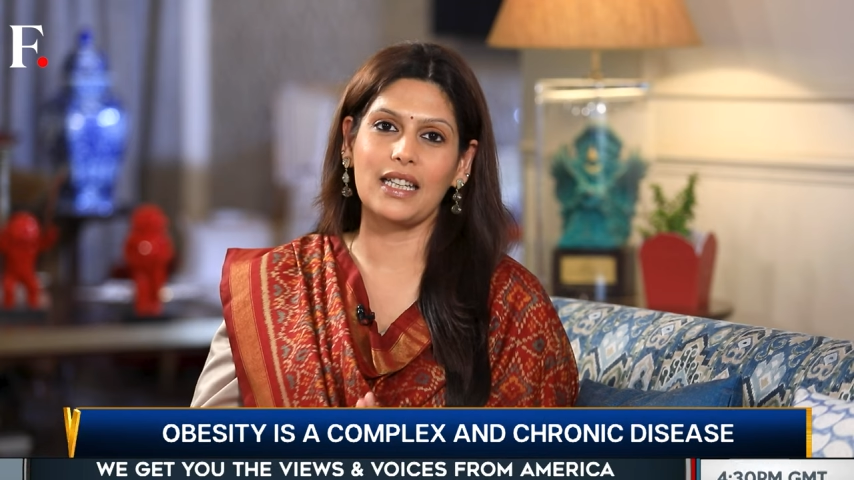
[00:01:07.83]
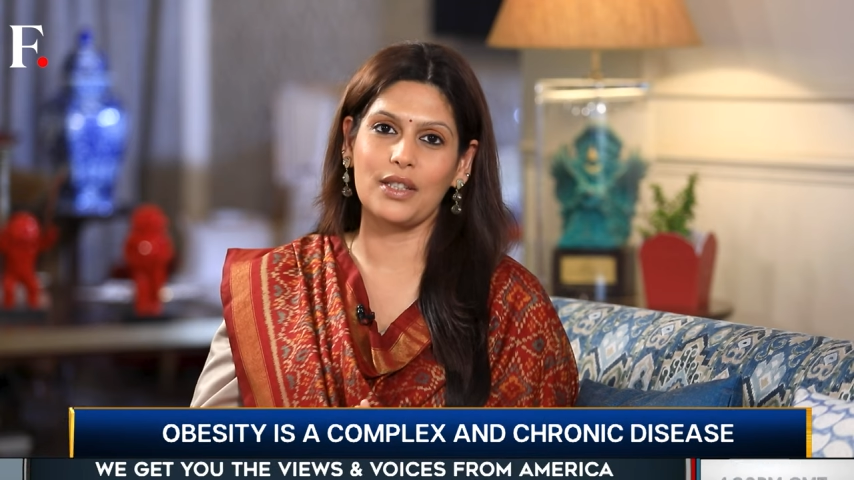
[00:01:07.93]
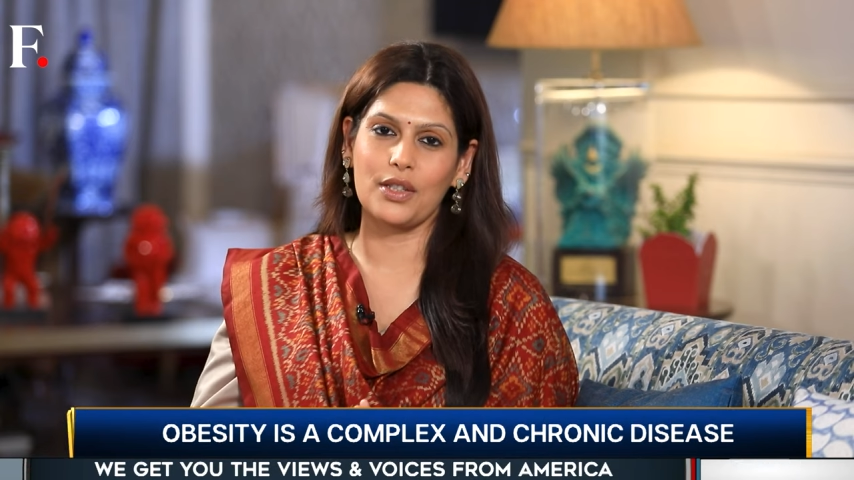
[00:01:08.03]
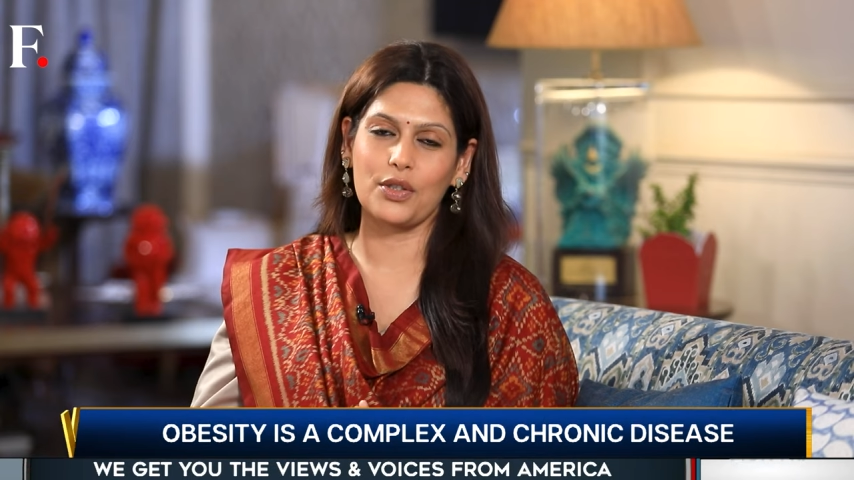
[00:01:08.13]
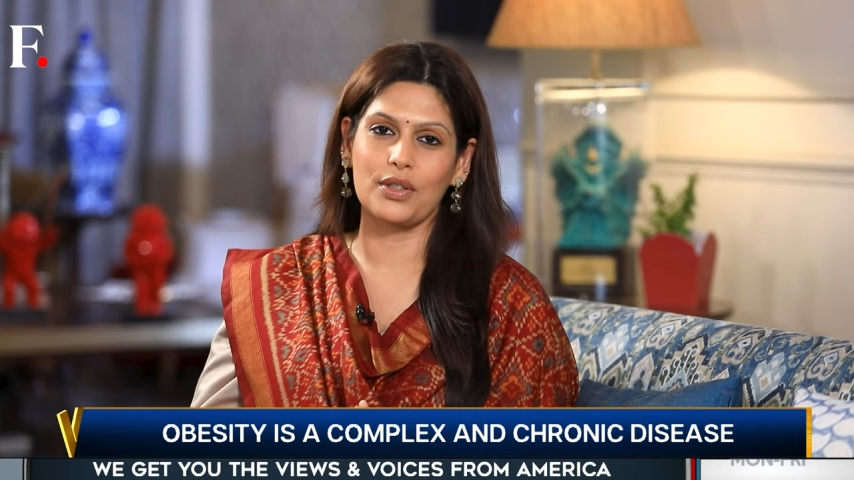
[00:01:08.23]

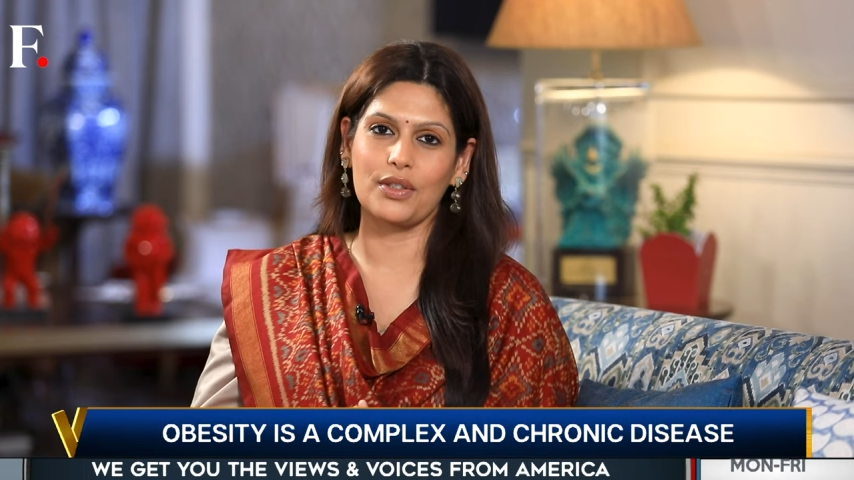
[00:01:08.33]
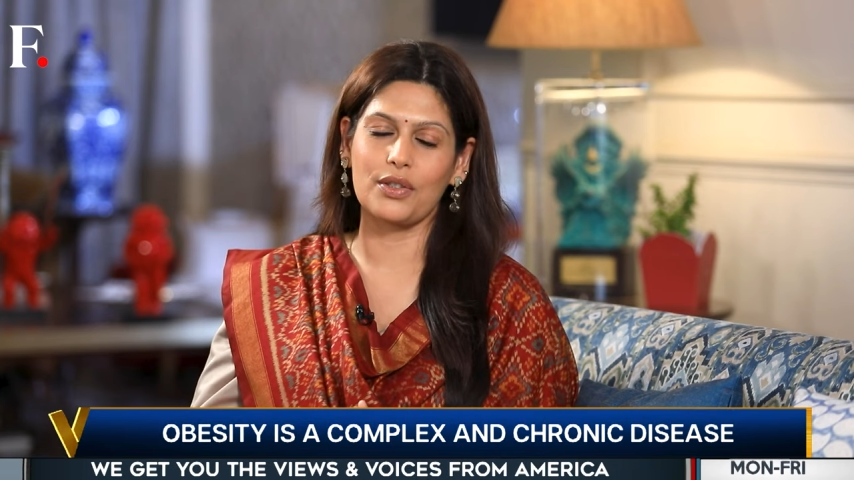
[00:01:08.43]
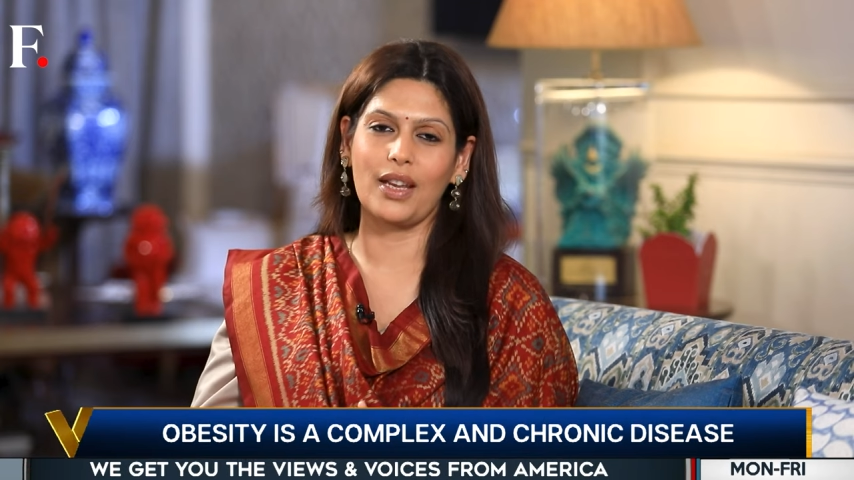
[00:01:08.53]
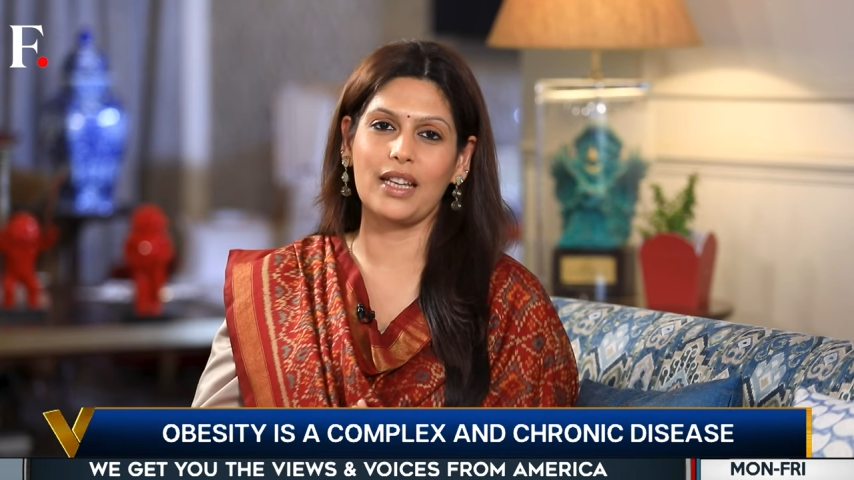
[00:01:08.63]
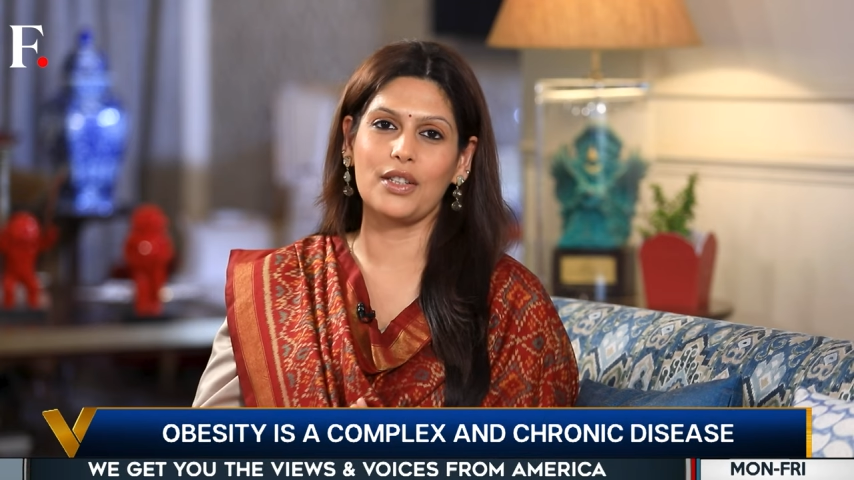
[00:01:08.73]
conditions
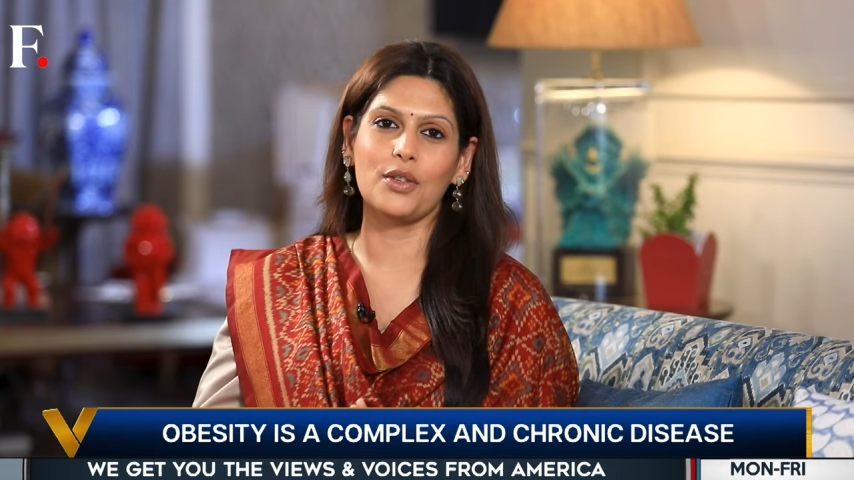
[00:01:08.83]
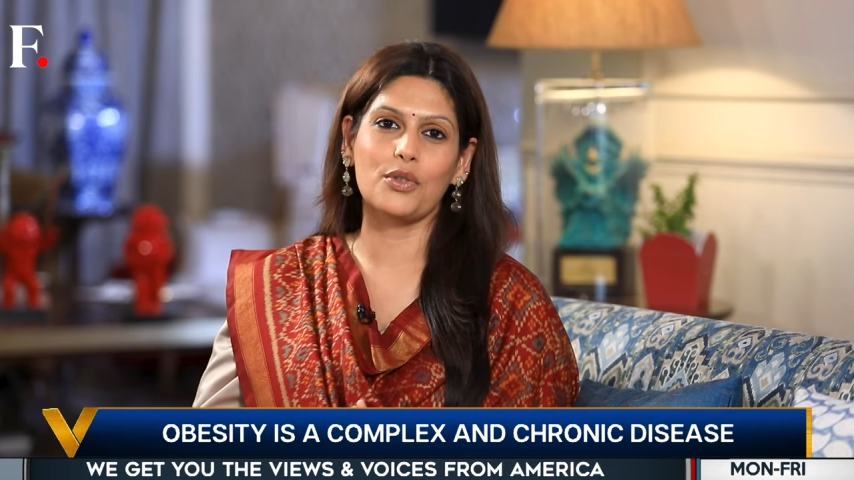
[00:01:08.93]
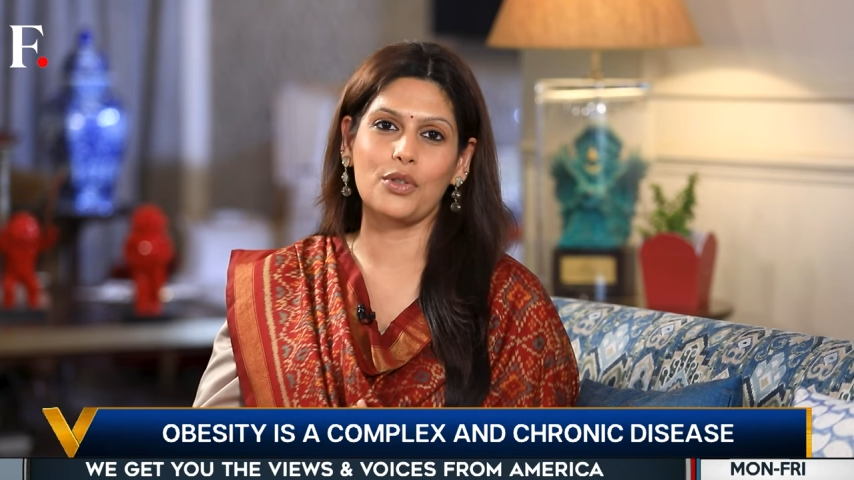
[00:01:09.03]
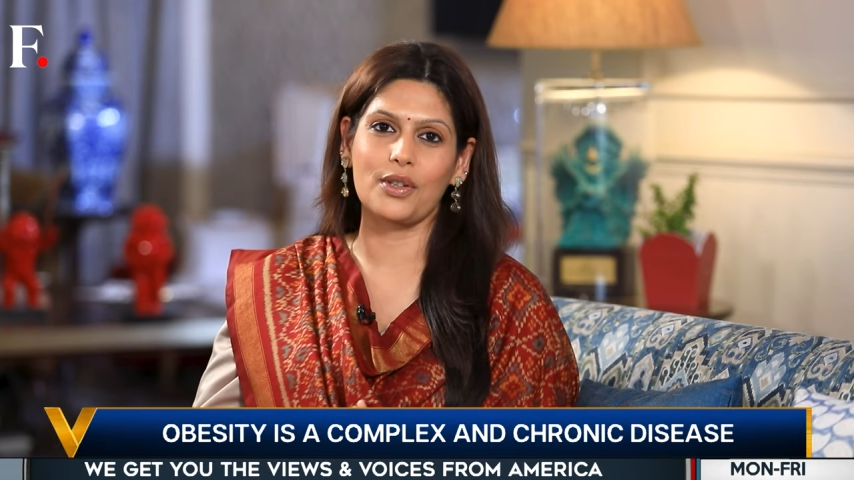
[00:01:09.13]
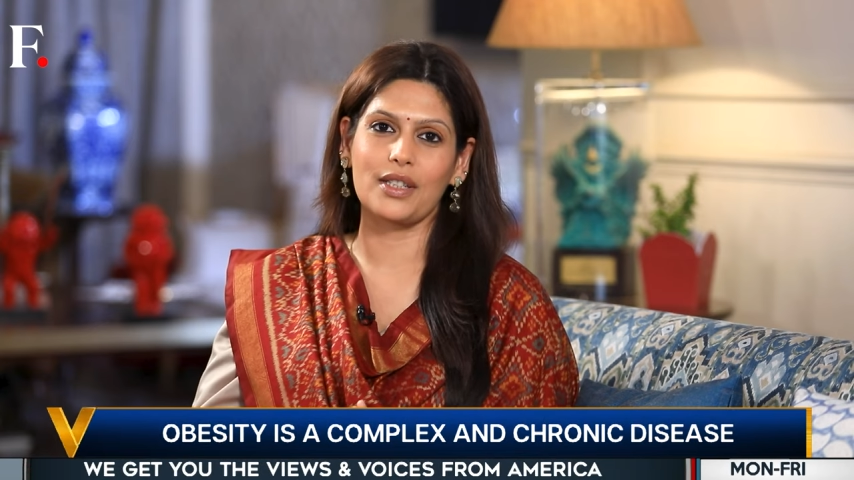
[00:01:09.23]
to get a new
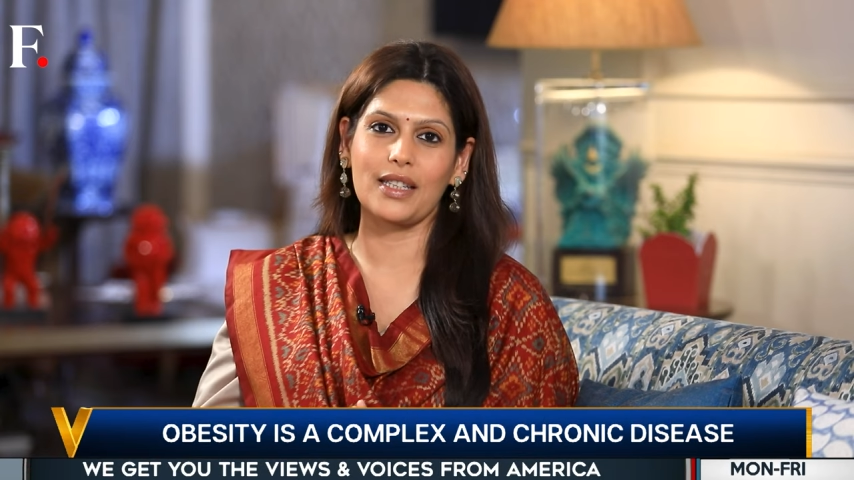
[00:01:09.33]
shot at